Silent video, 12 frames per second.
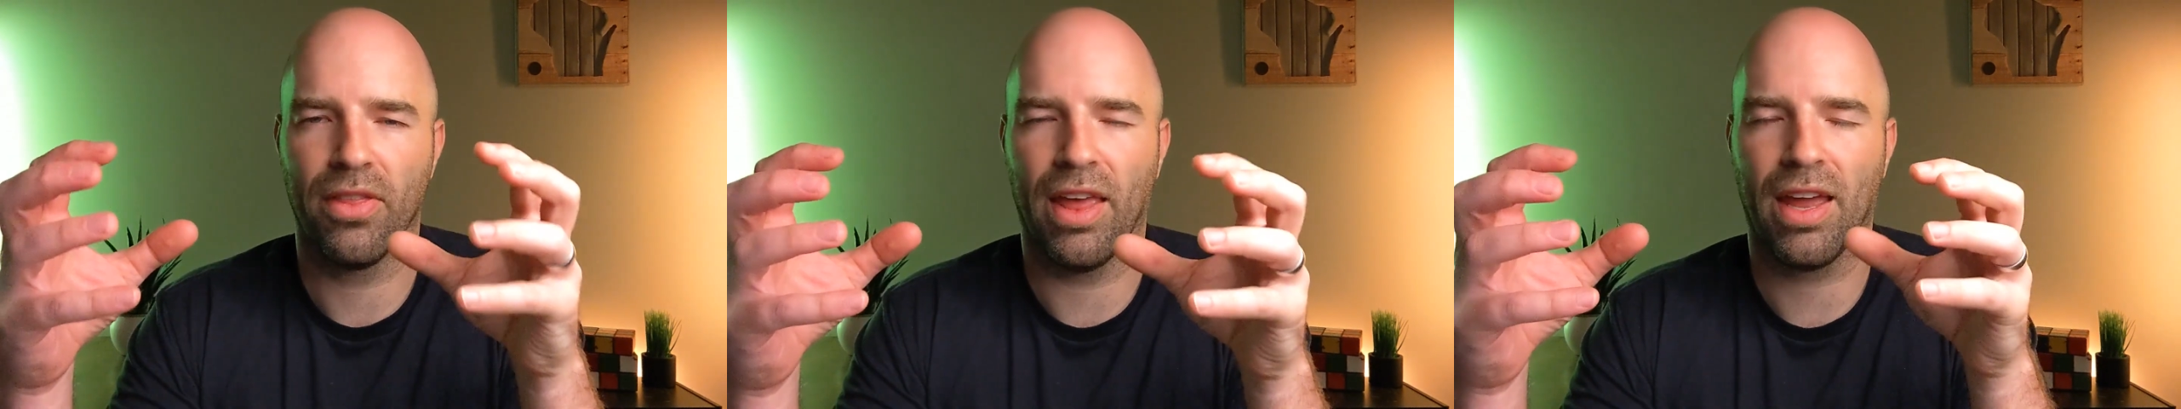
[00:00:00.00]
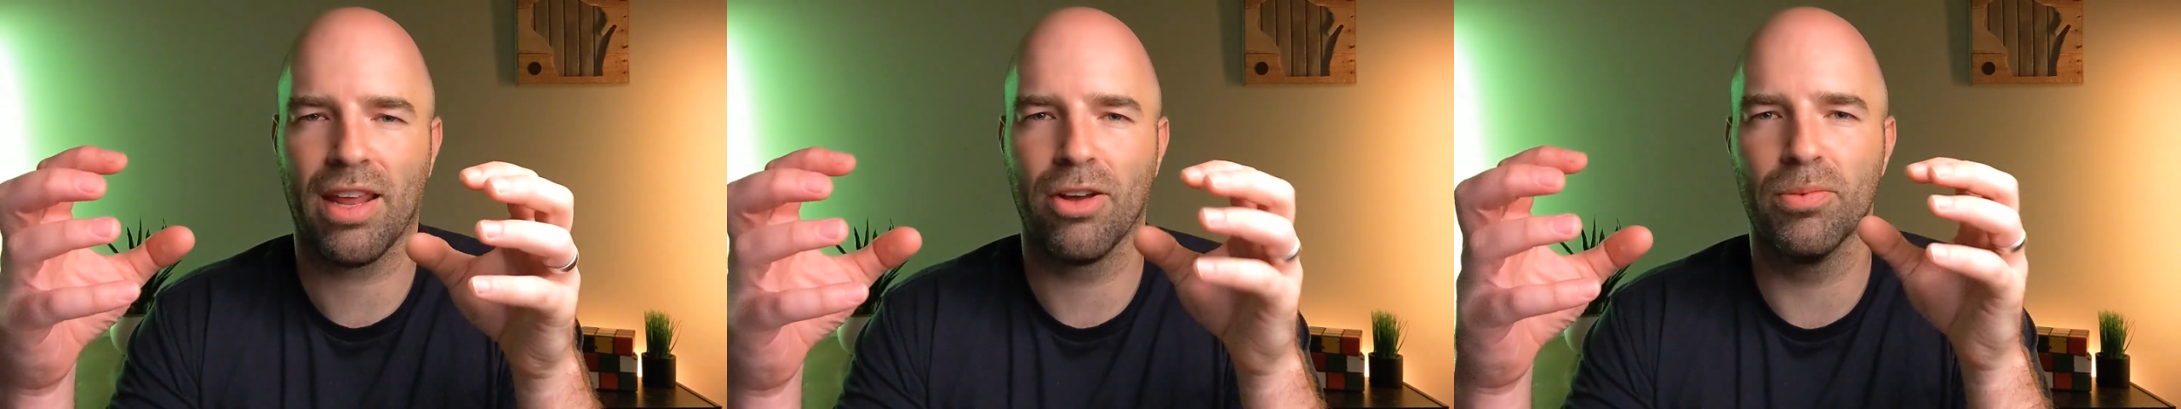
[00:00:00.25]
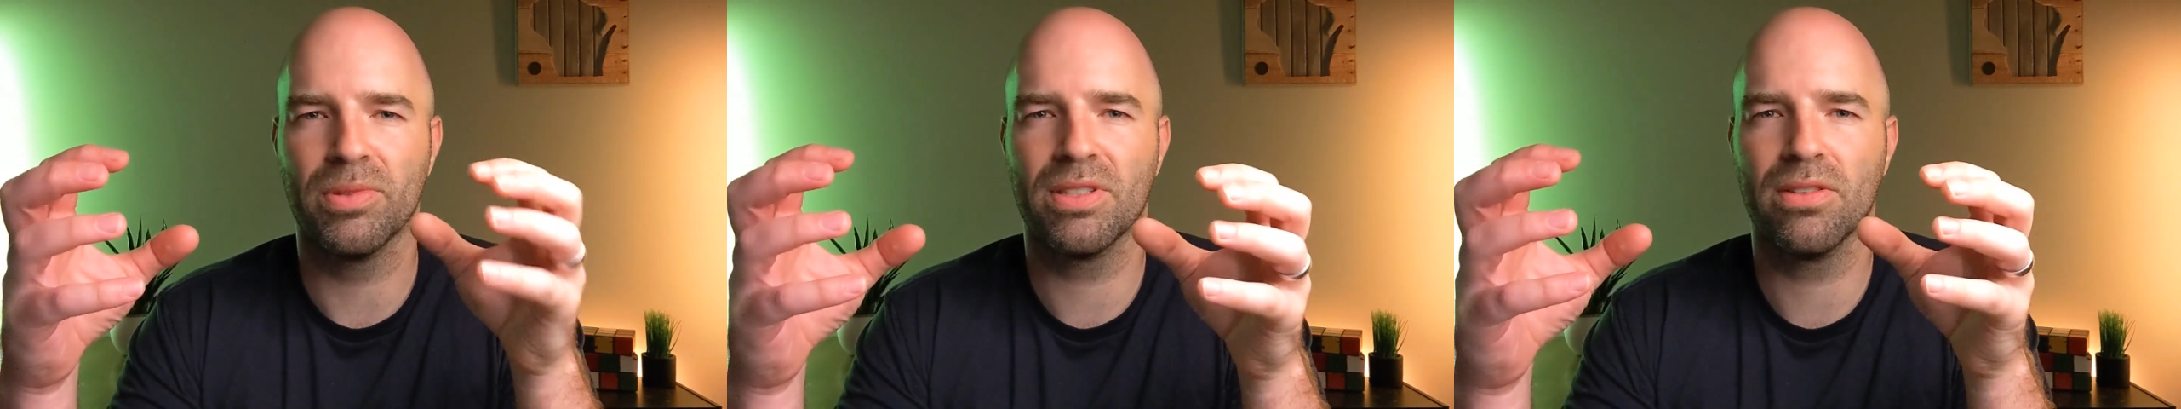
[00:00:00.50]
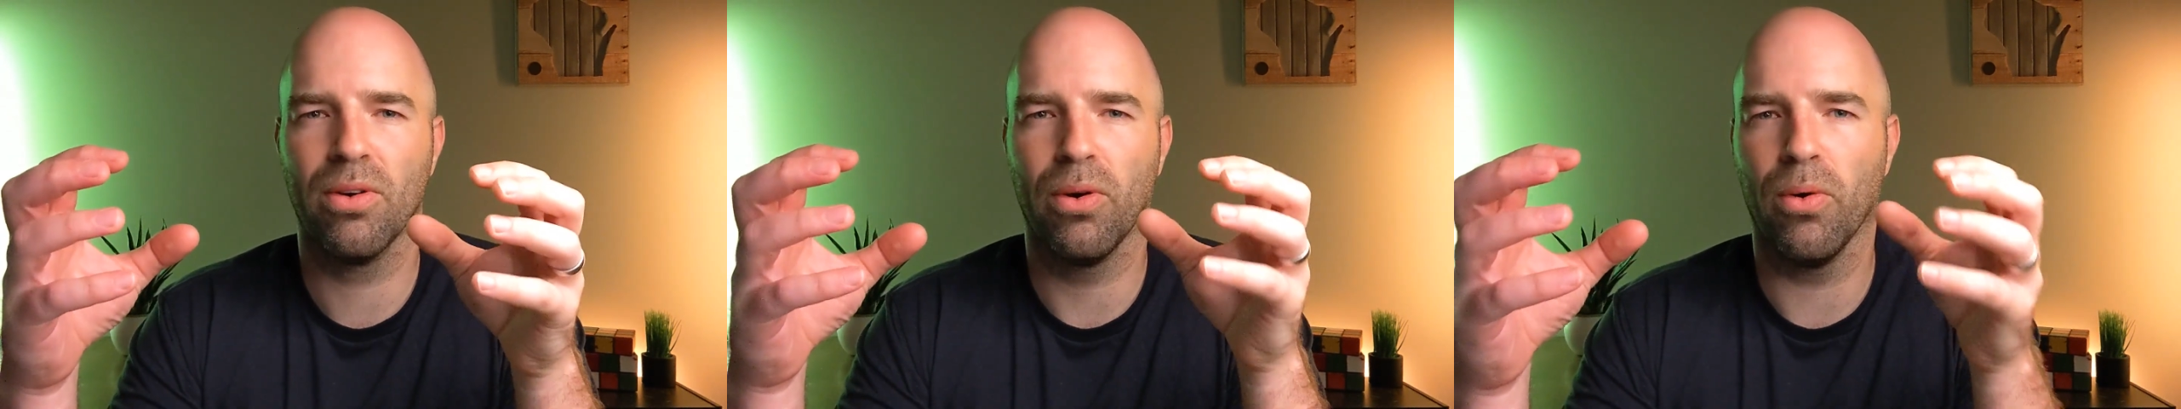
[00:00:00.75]
That
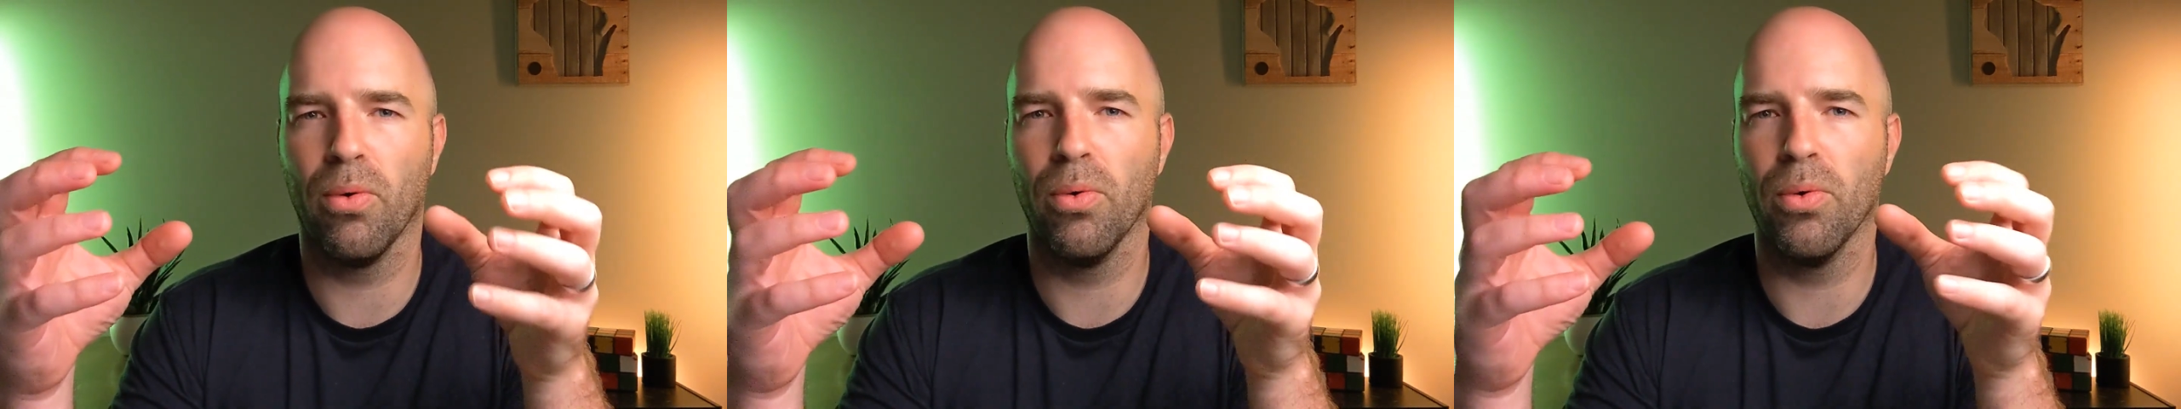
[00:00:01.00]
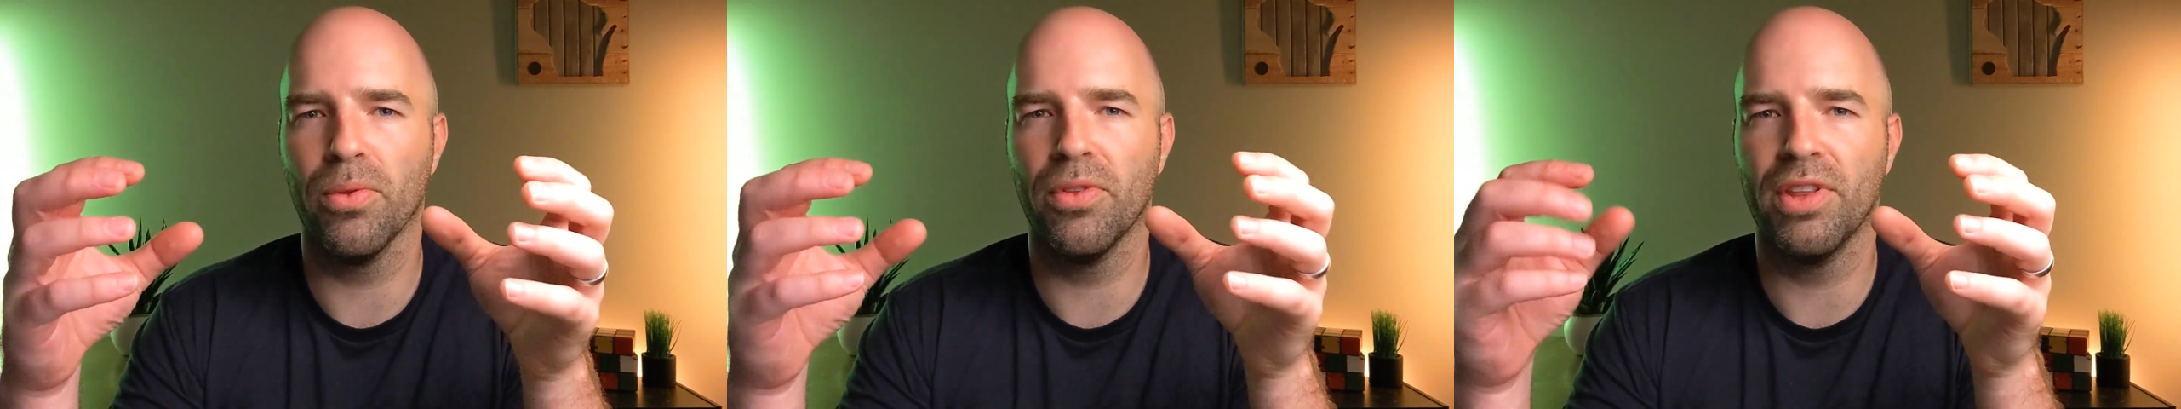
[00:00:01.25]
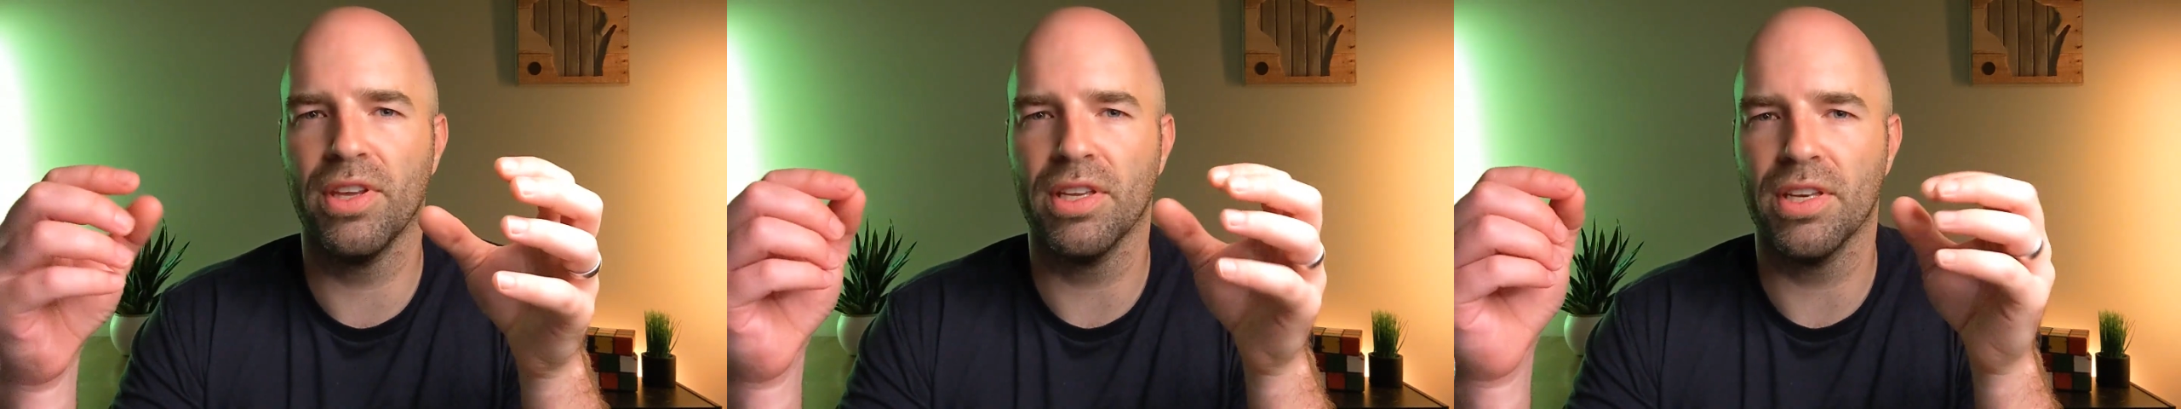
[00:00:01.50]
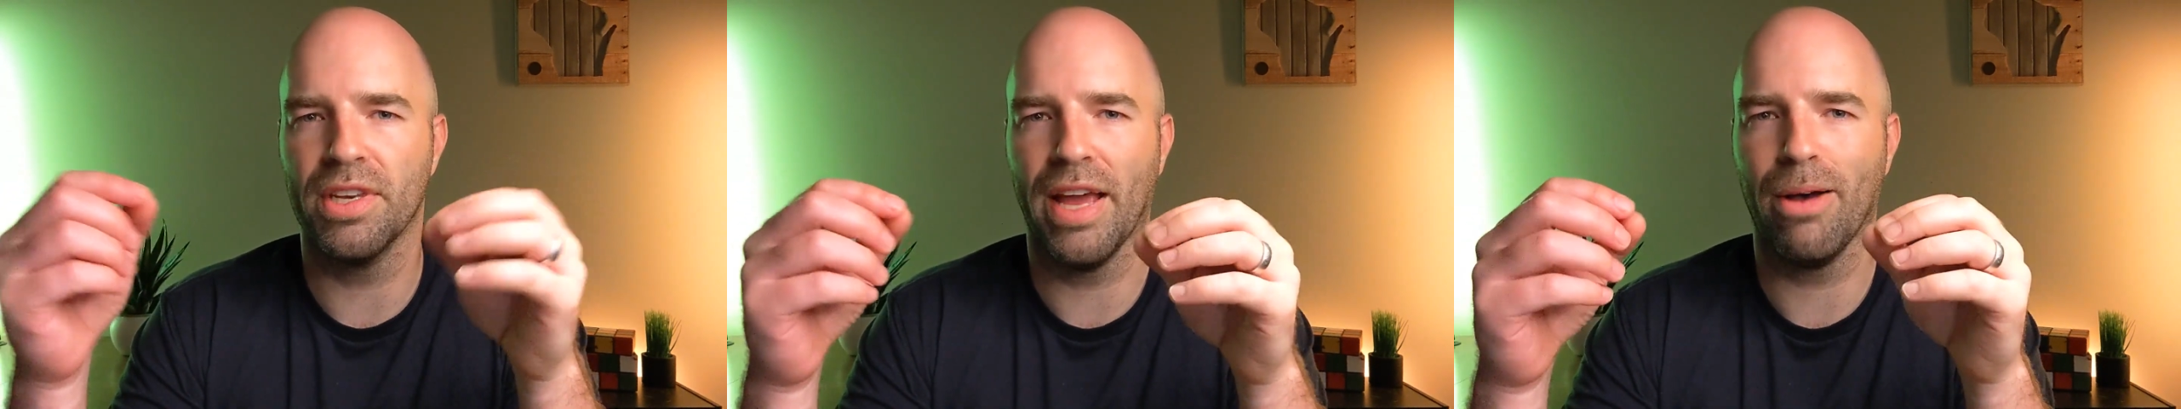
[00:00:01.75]
helps hold
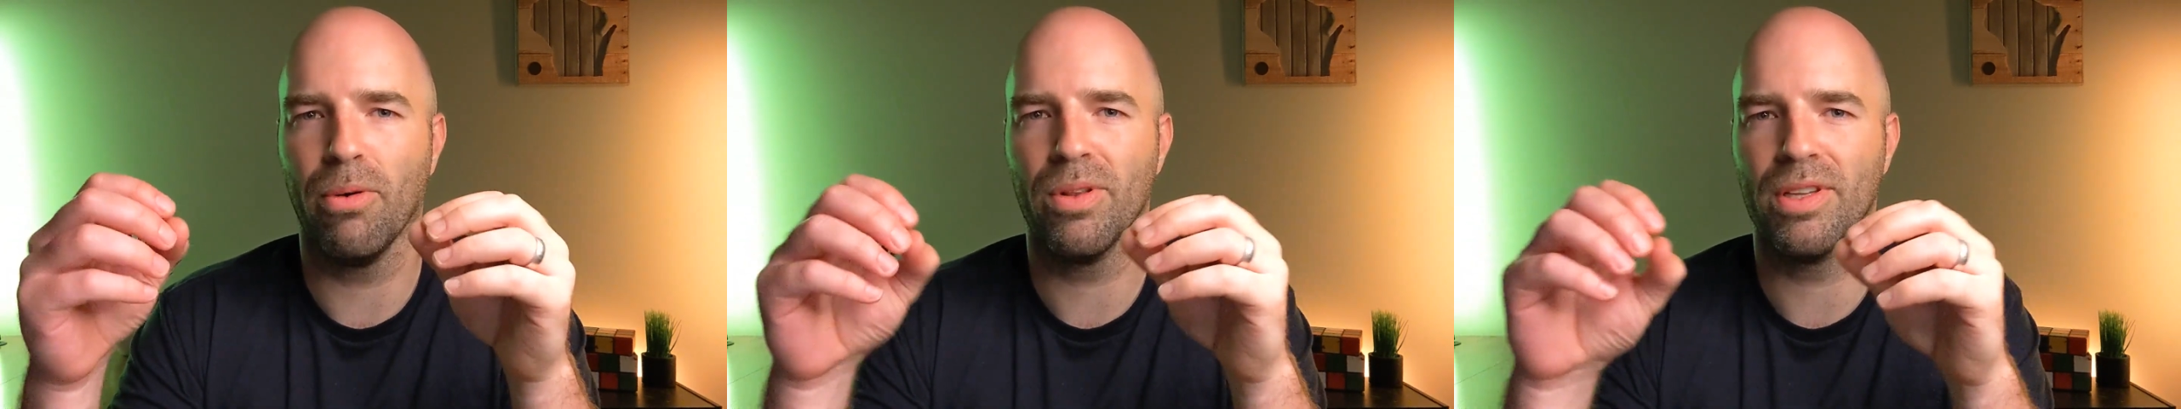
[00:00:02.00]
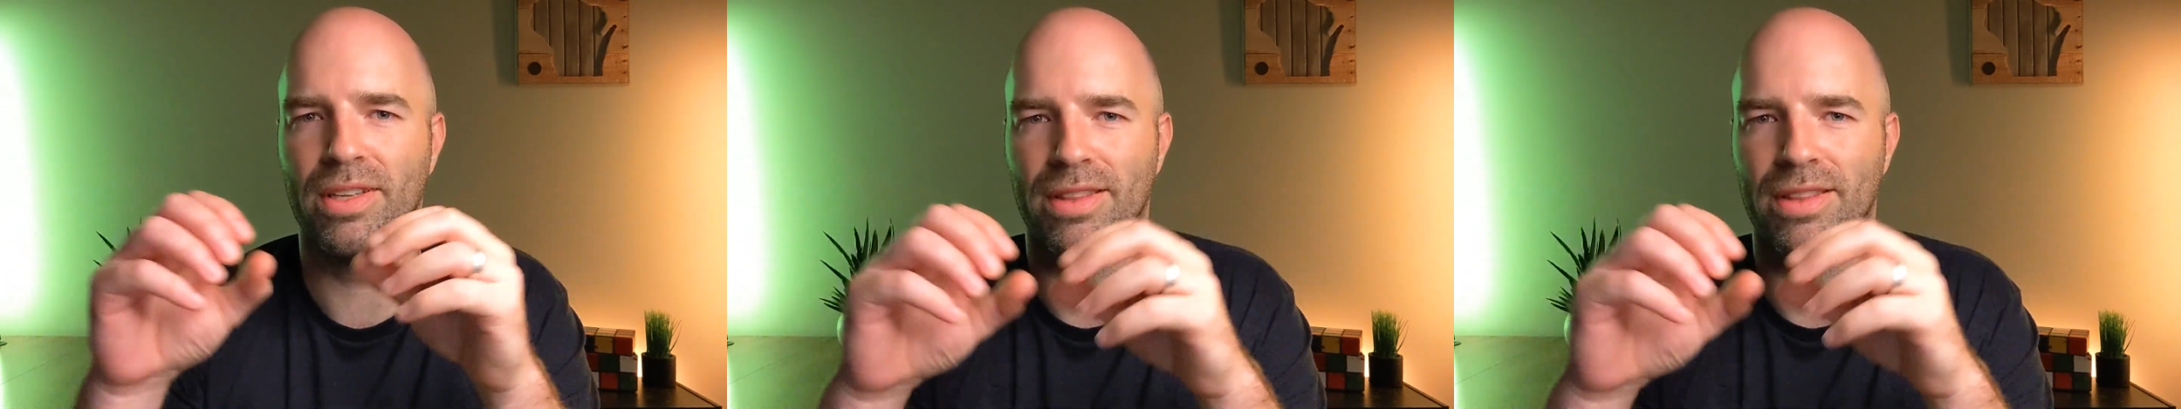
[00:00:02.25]
the dowel